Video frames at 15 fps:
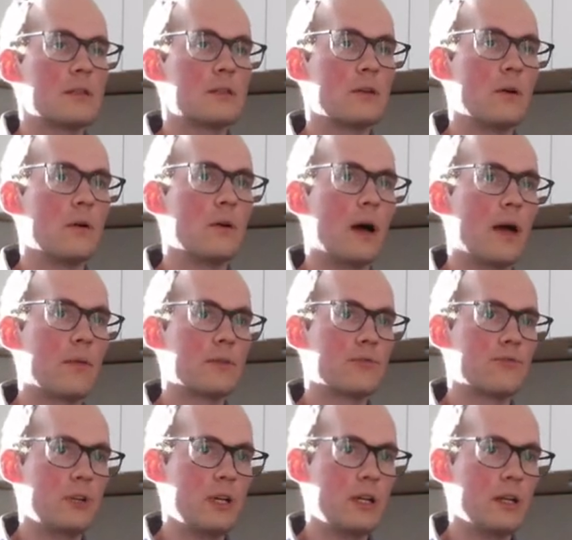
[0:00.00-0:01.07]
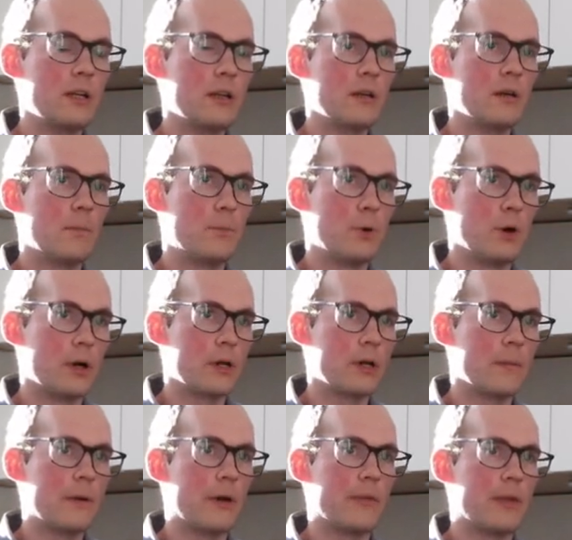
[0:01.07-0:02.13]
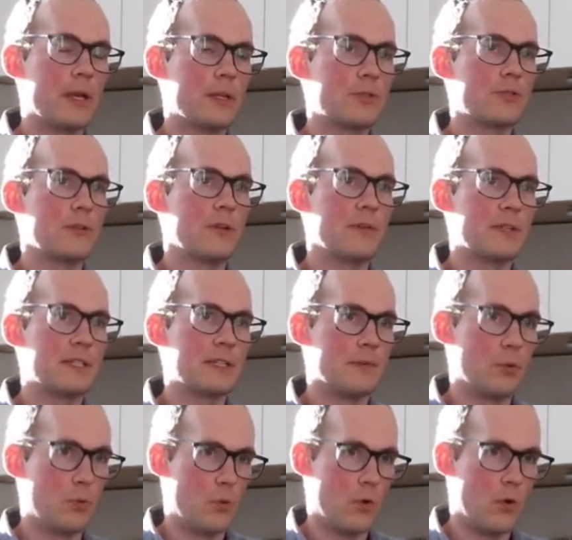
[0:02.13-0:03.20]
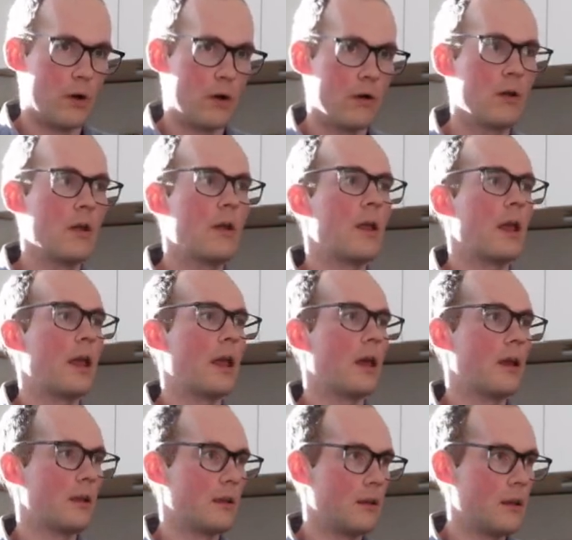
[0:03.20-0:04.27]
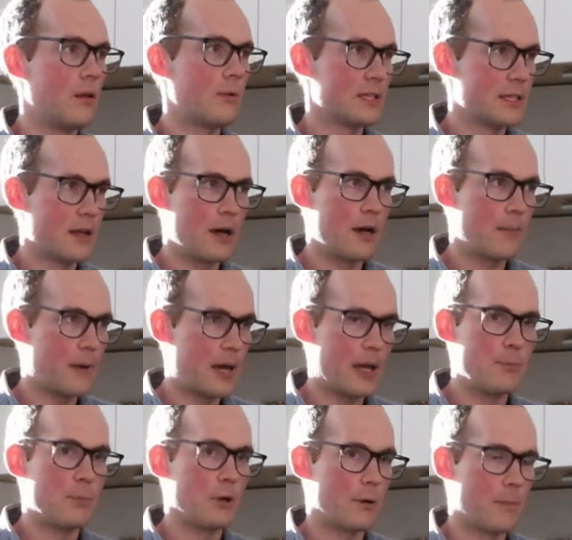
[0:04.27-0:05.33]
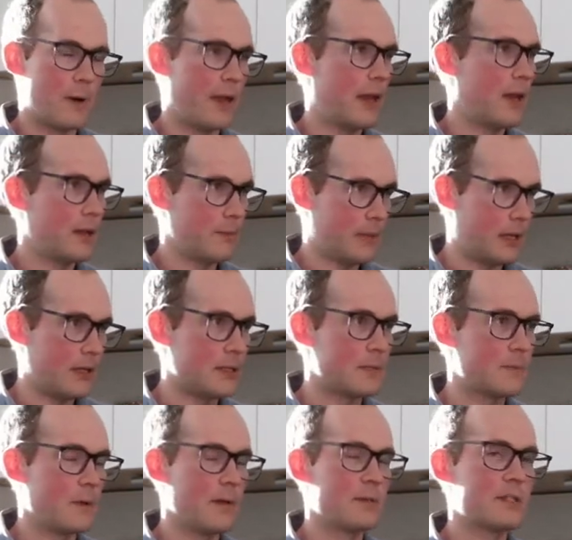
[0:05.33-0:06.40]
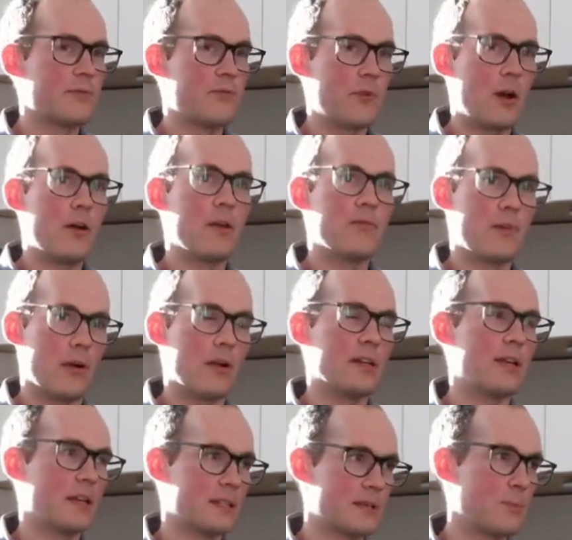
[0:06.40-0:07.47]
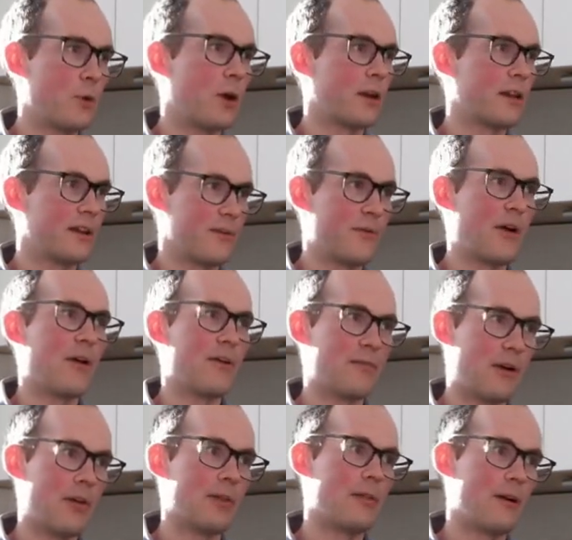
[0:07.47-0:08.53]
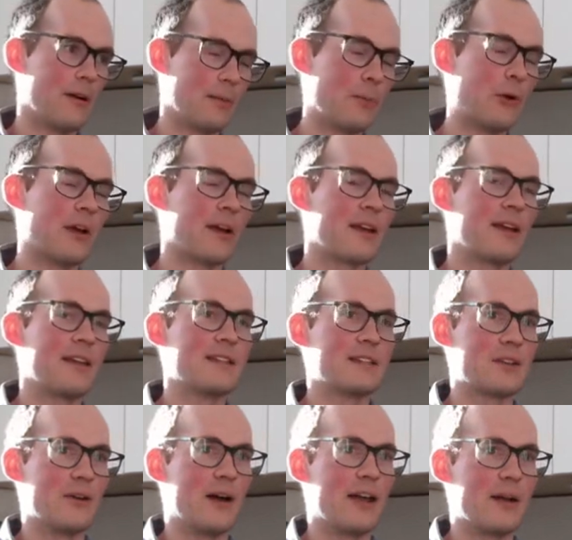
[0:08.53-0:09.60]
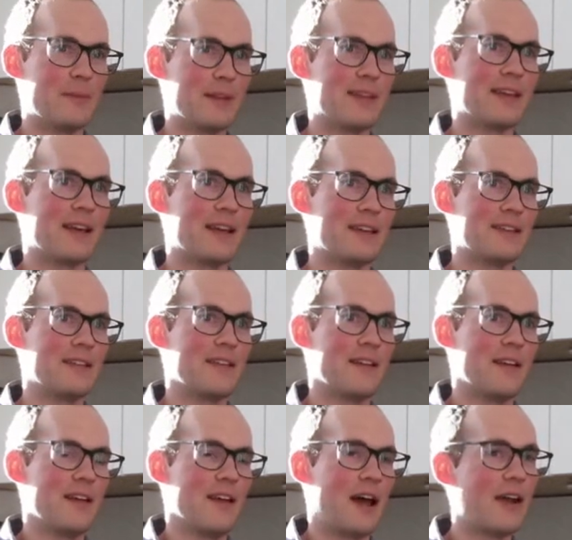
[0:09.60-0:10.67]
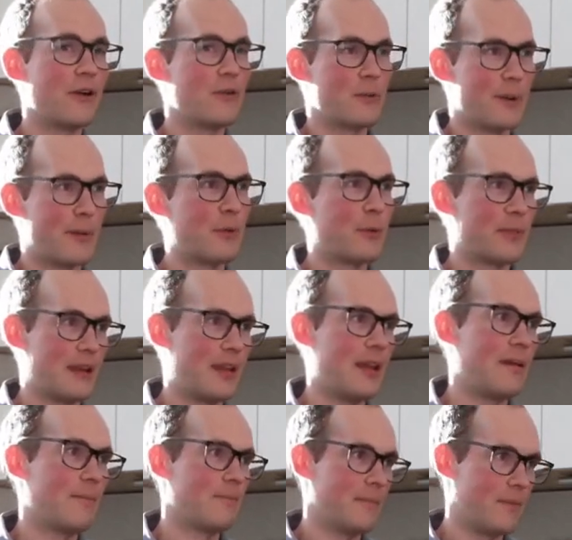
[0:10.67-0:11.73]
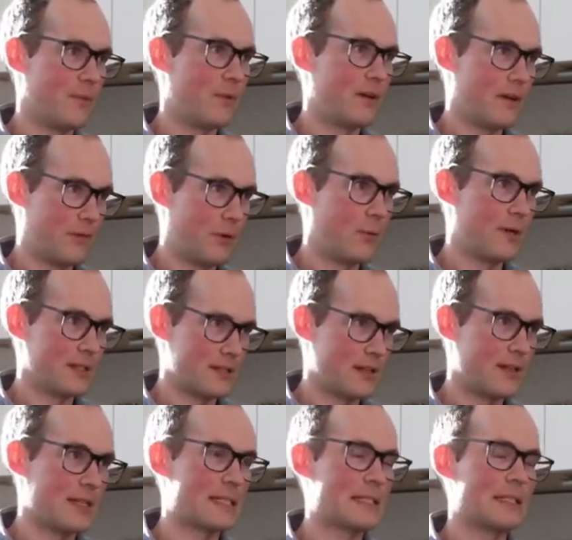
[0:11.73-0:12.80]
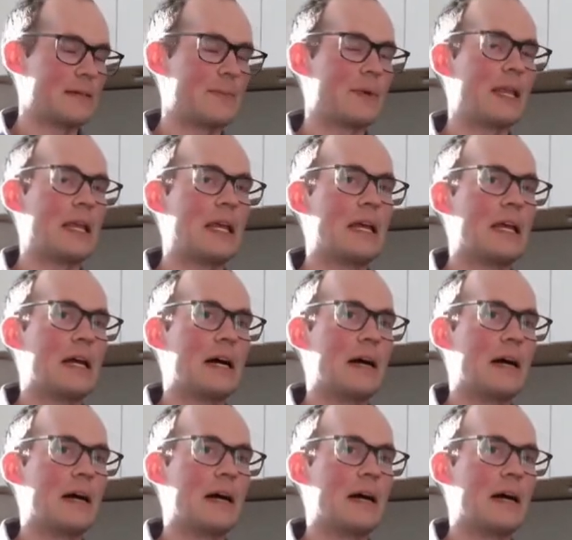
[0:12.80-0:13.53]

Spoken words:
So I was reading a book about the history of the Civil War, and it was not a bad book by any means, but it was a very, very dense book and a very, very long book. And so I admit that I don't remember what the name of it was, honestly, but